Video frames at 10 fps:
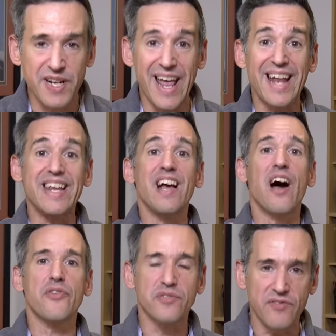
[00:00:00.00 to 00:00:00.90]
But any
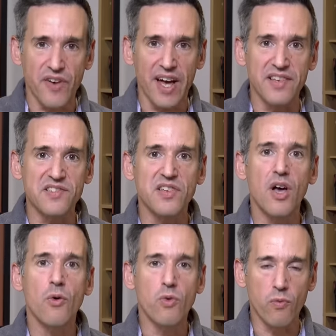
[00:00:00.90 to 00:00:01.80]
other device
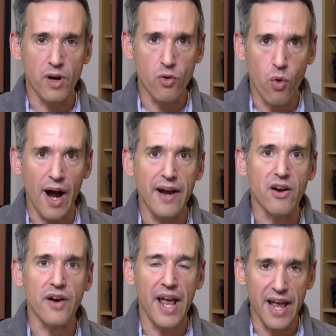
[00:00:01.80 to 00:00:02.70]
will
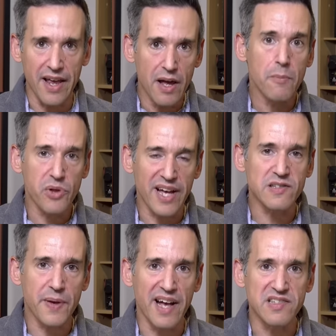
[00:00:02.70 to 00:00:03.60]
require a
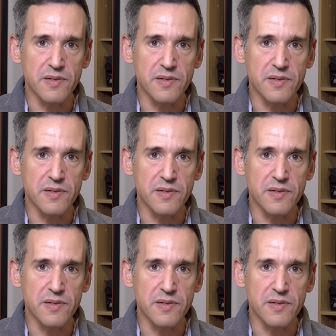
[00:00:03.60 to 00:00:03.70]
PlexPass